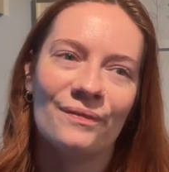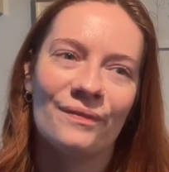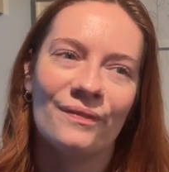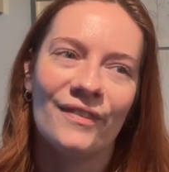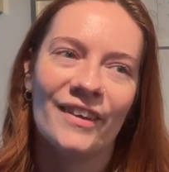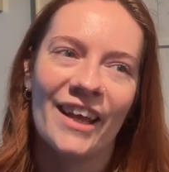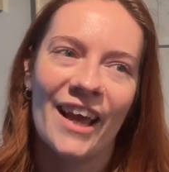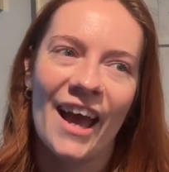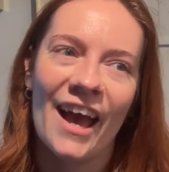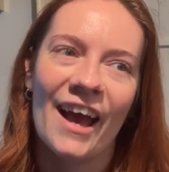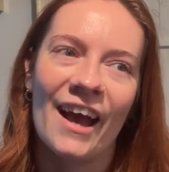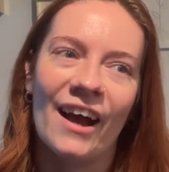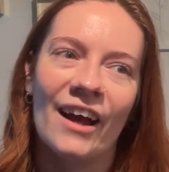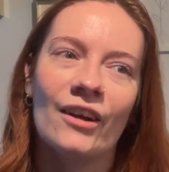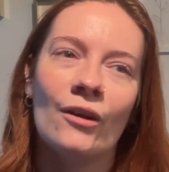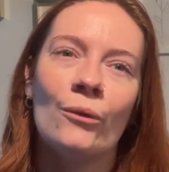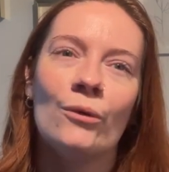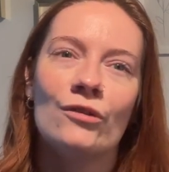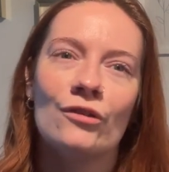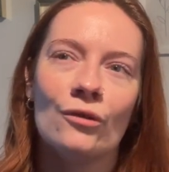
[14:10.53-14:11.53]
yeah, and
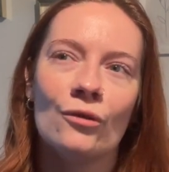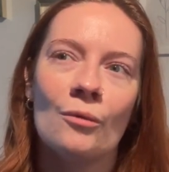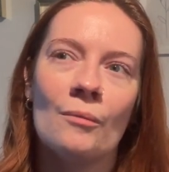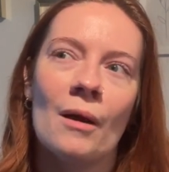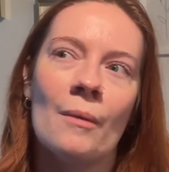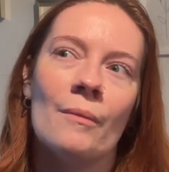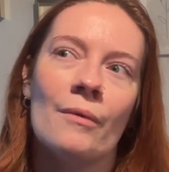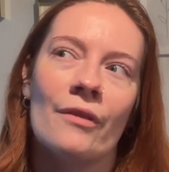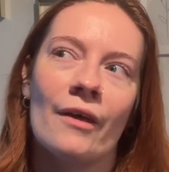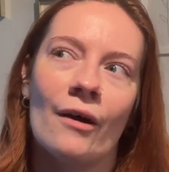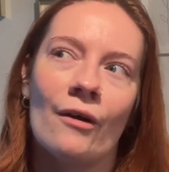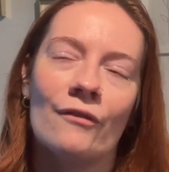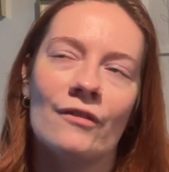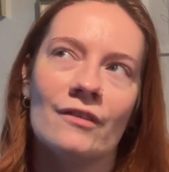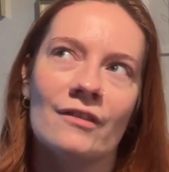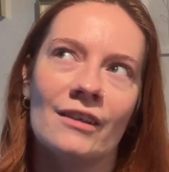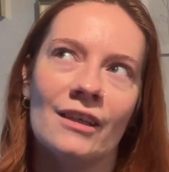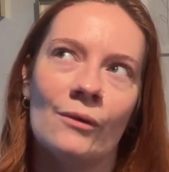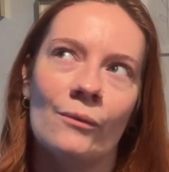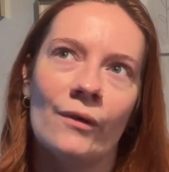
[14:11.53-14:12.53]
also remember that
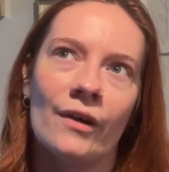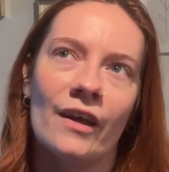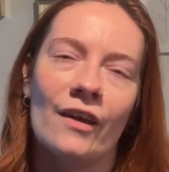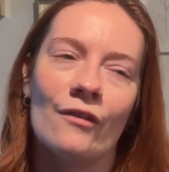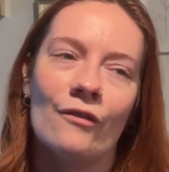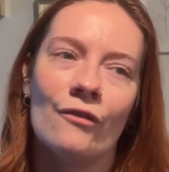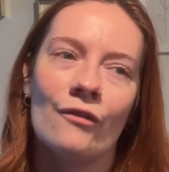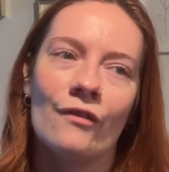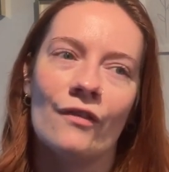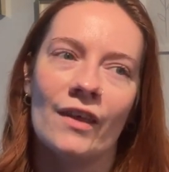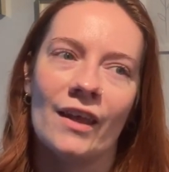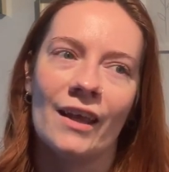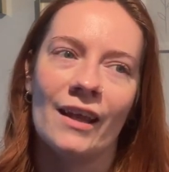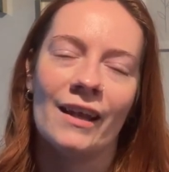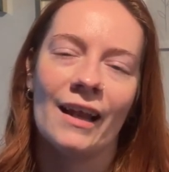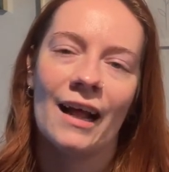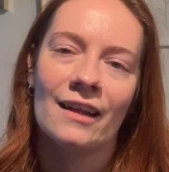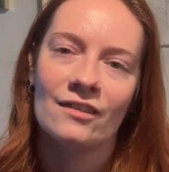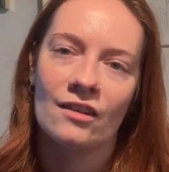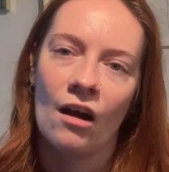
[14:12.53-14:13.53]
obviously with the
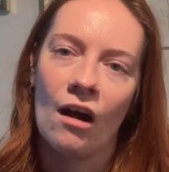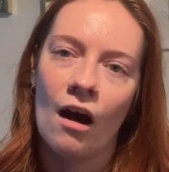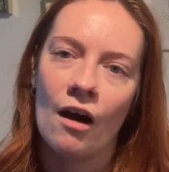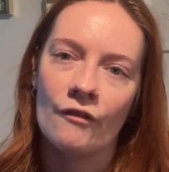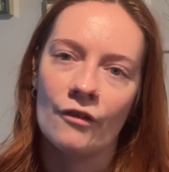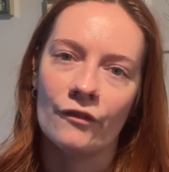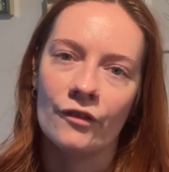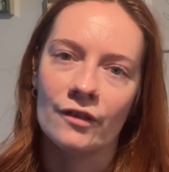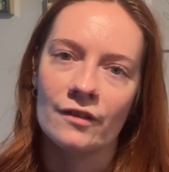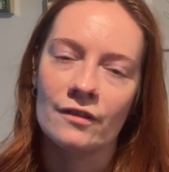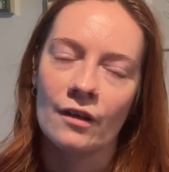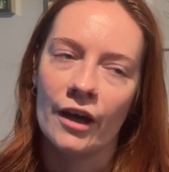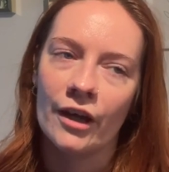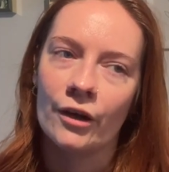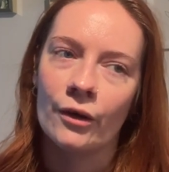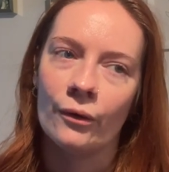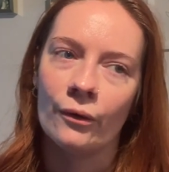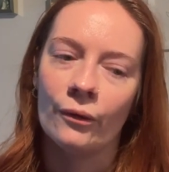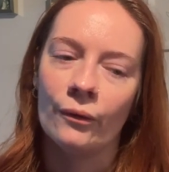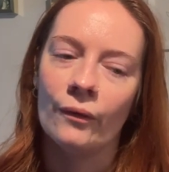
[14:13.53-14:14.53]
latter half of the
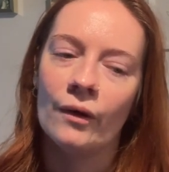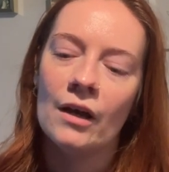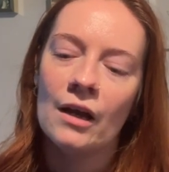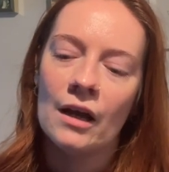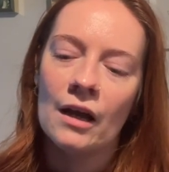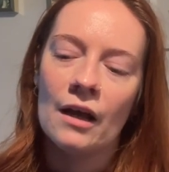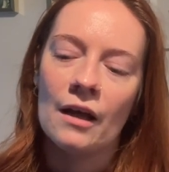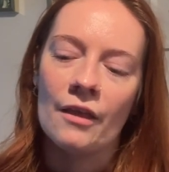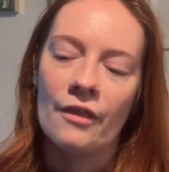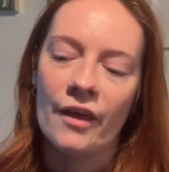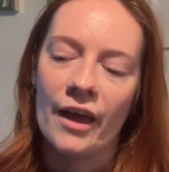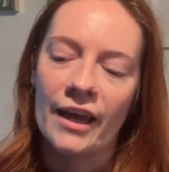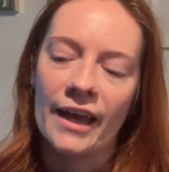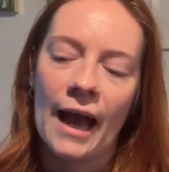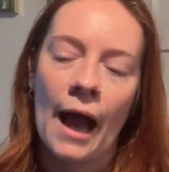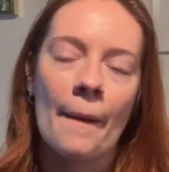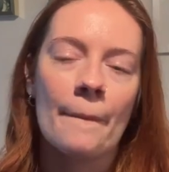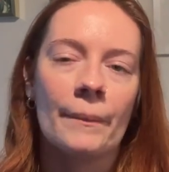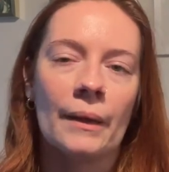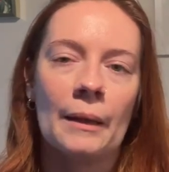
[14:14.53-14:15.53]
cycle, there
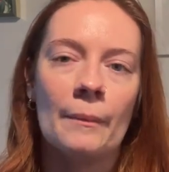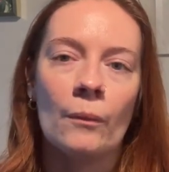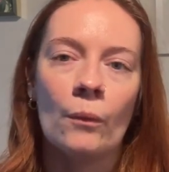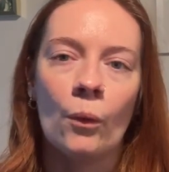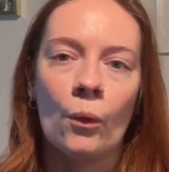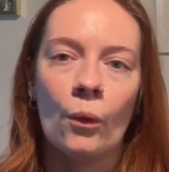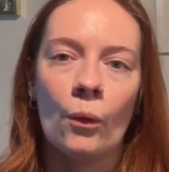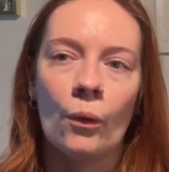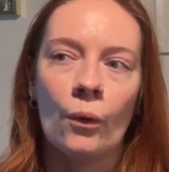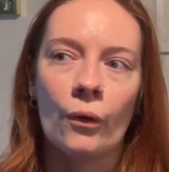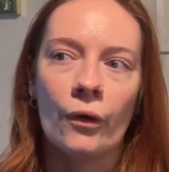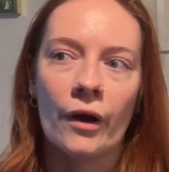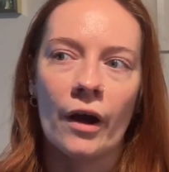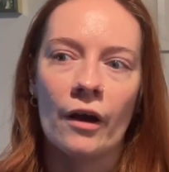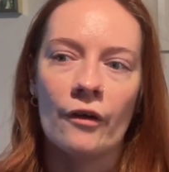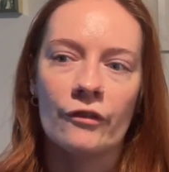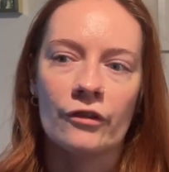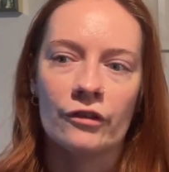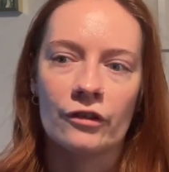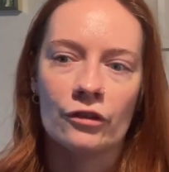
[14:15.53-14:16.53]
can be more
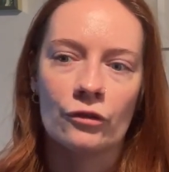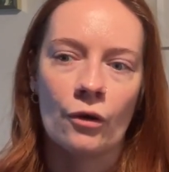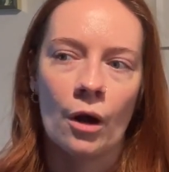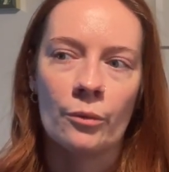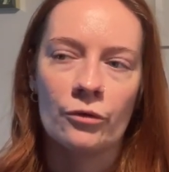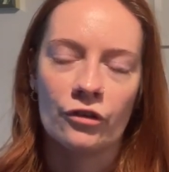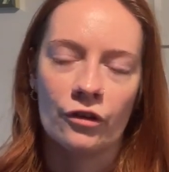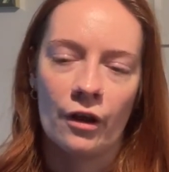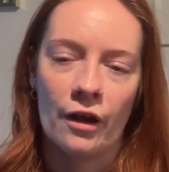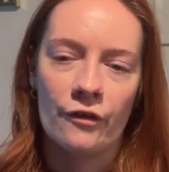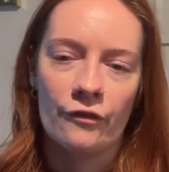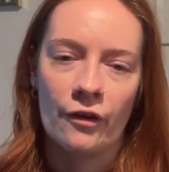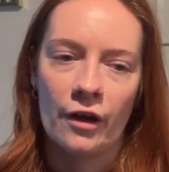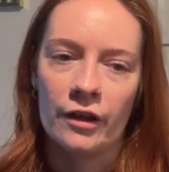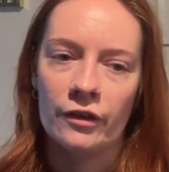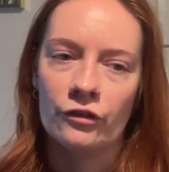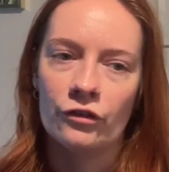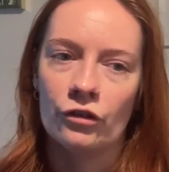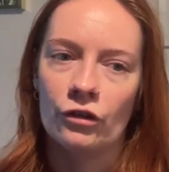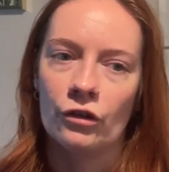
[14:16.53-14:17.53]
of a disruption, I
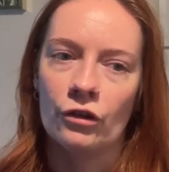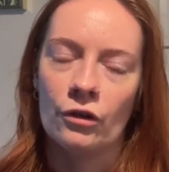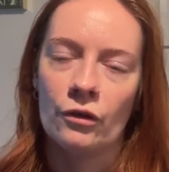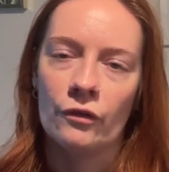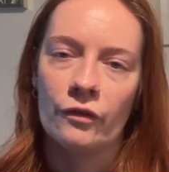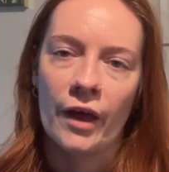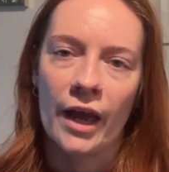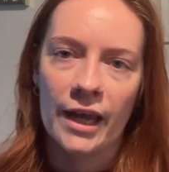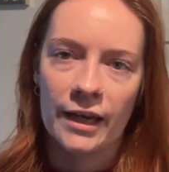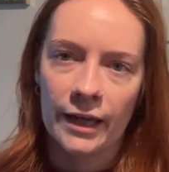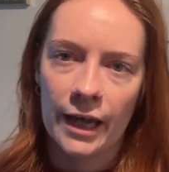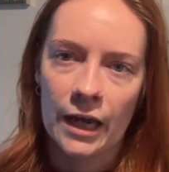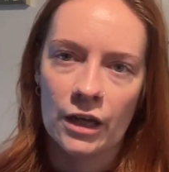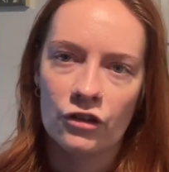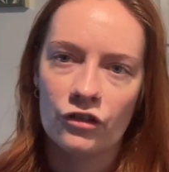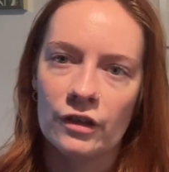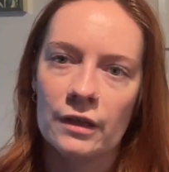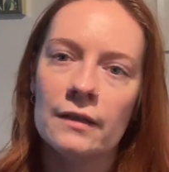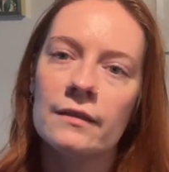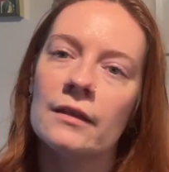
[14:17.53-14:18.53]
find, to the A D
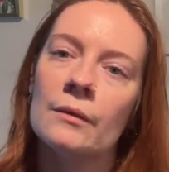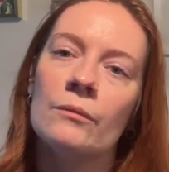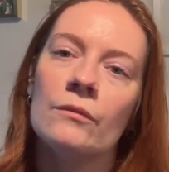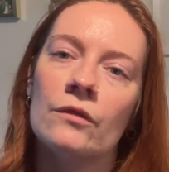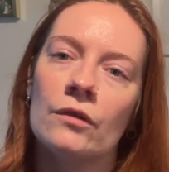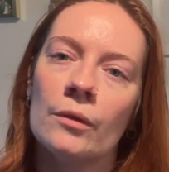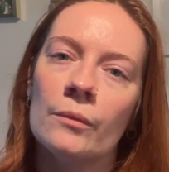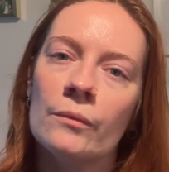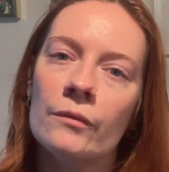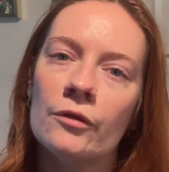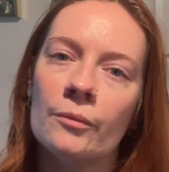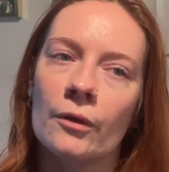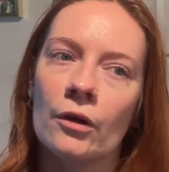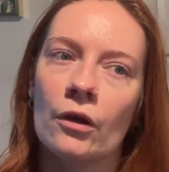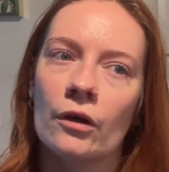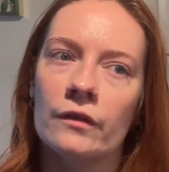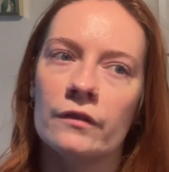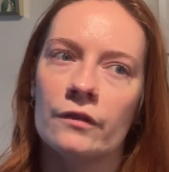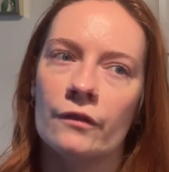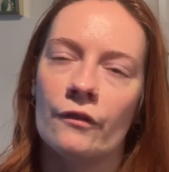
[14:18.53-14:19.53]
H D symptoms
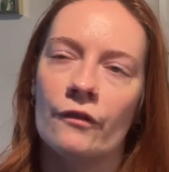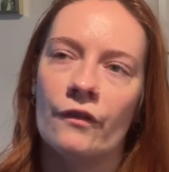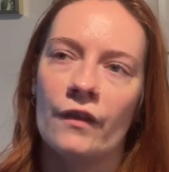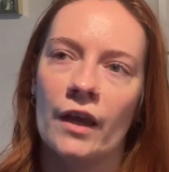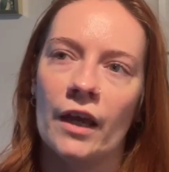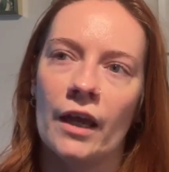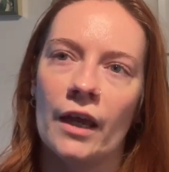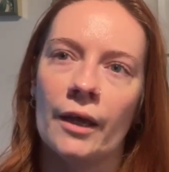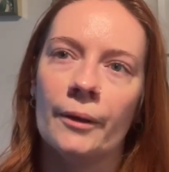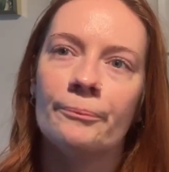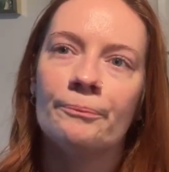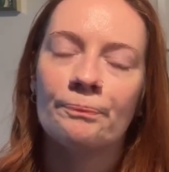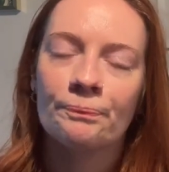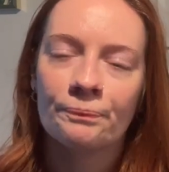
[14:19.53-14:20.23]
because of the